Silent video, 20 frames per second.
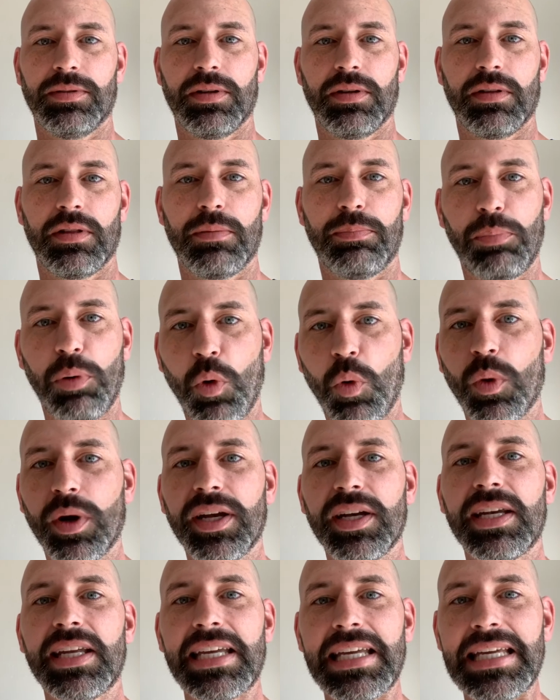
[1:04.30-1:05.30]
The
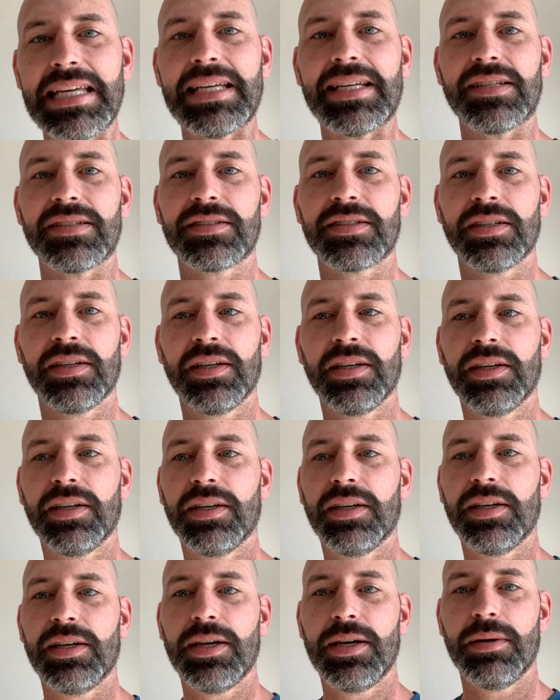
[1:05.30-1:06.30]
point is
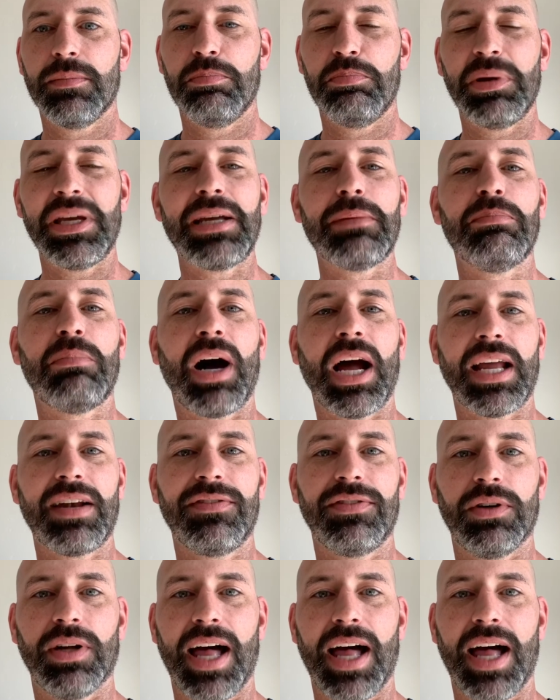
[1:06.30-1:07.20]
being mindful,